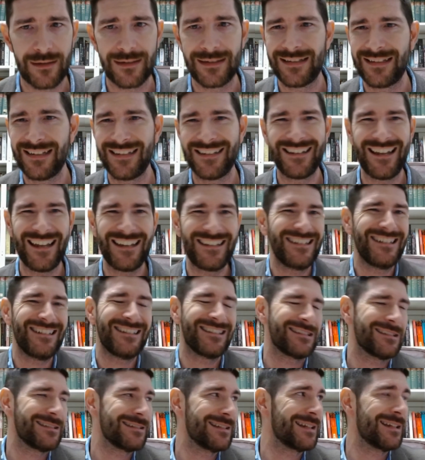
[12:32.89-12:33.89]
And it
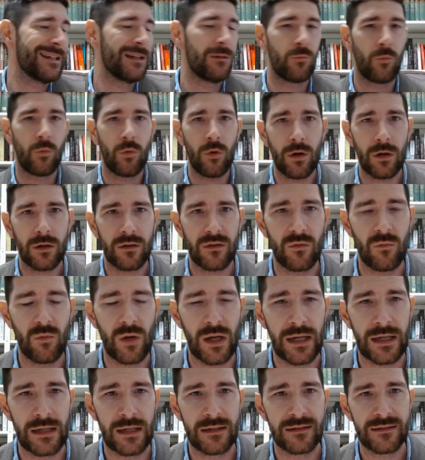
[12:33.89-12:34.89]
didn't work the
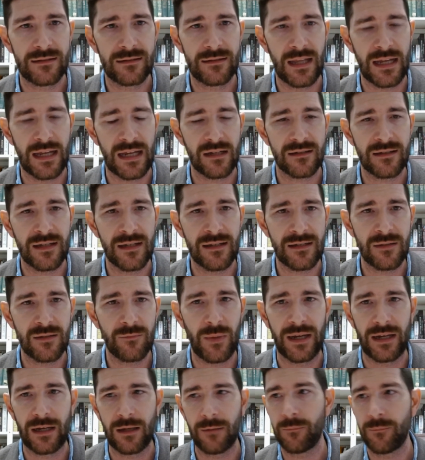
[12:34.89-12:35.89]
way they
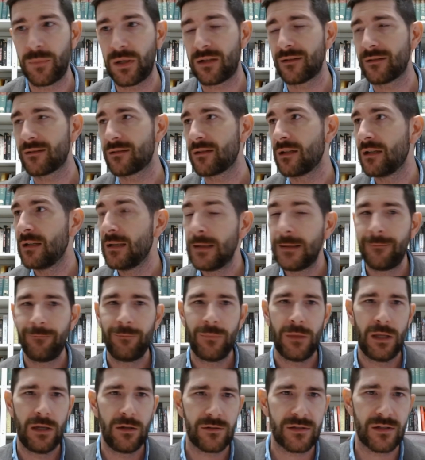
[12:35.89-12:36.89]
anticipated, because
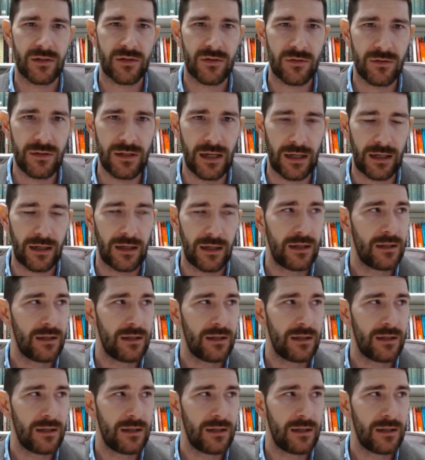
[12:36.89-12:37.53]
here's the trick.